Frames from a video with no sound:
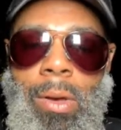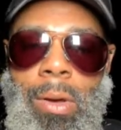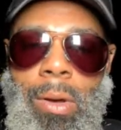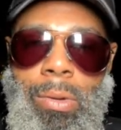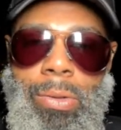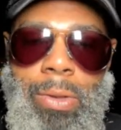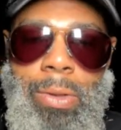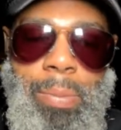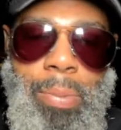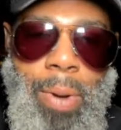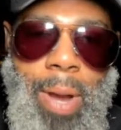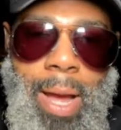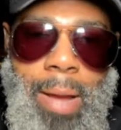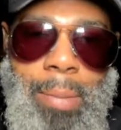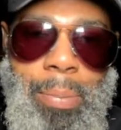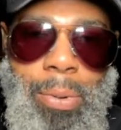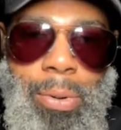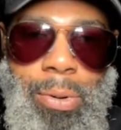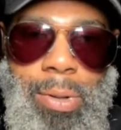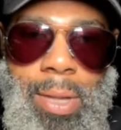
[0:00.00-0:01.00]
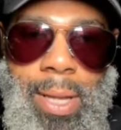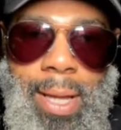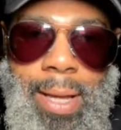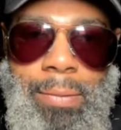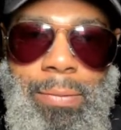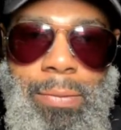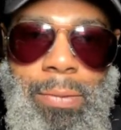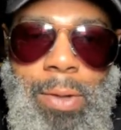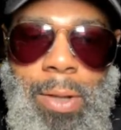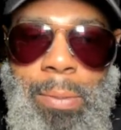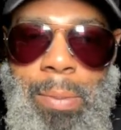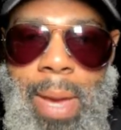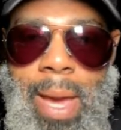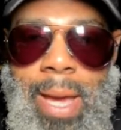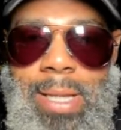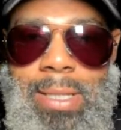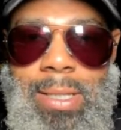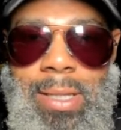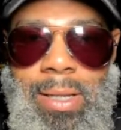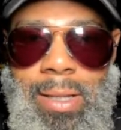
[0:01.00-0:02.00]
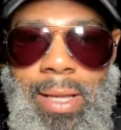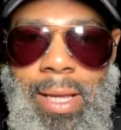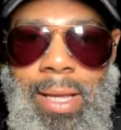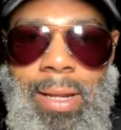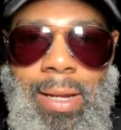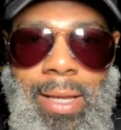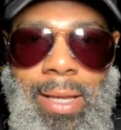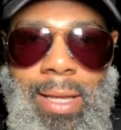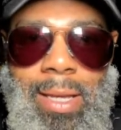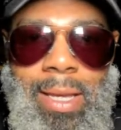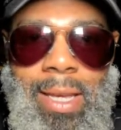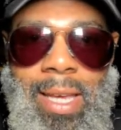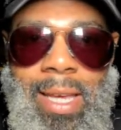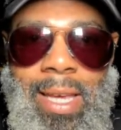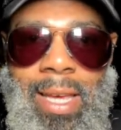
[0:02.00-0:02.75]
on the proper level of masculinity.